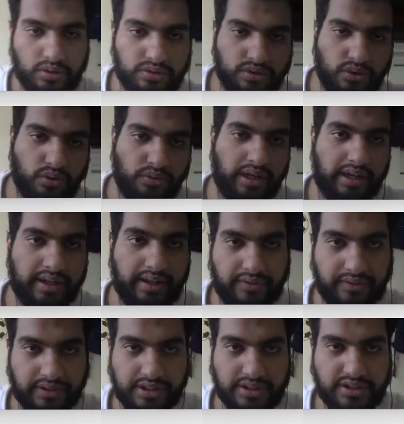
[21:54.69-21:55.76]
So we are
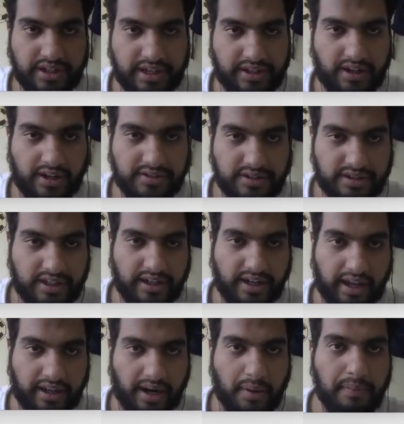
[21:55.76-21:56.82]
given the state transition
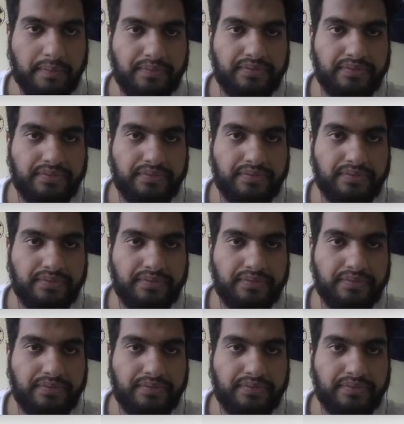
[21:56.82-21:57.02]
diagram.